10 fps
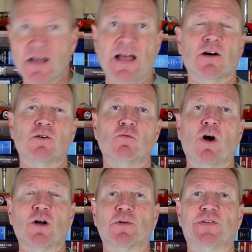Hello,
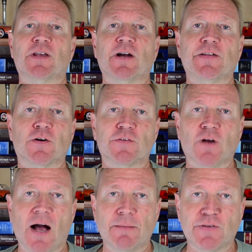welcome once again to Lehto's
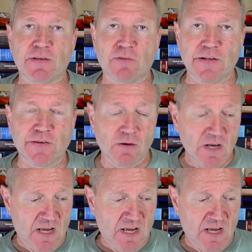Law. I'm Steve Lehto.